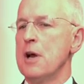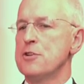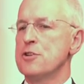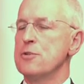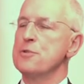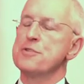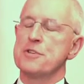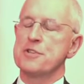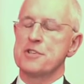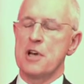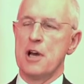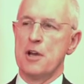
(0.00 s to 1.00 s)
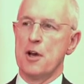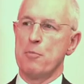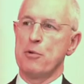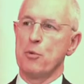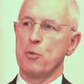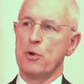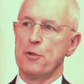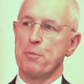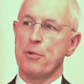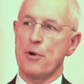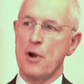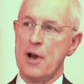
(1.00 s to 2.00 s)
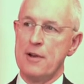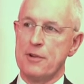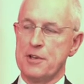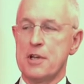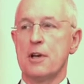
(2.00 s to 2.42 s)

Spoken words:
choose to sign up with private